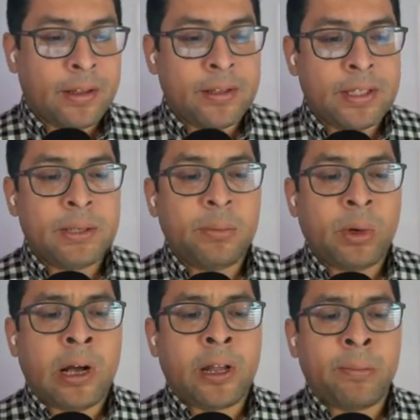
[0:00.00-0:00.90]
The system
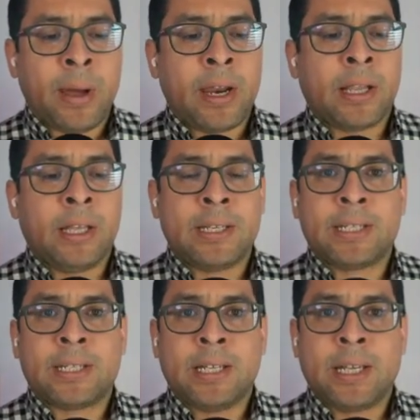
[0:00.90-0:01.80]
will automatically
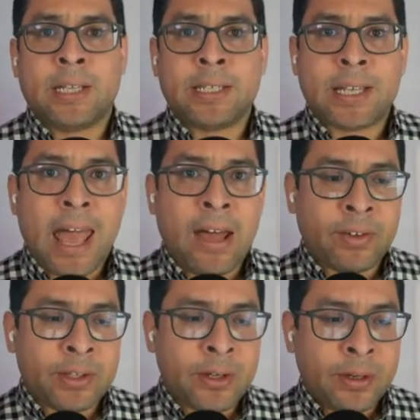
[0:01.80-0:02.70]
designate this
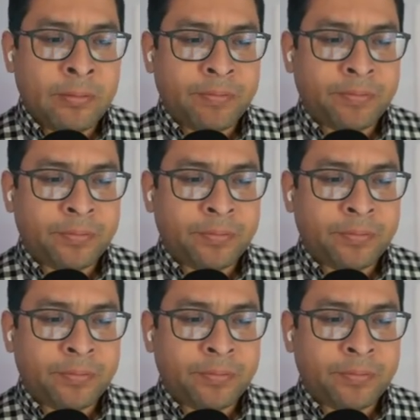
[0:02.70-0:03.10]
avatar.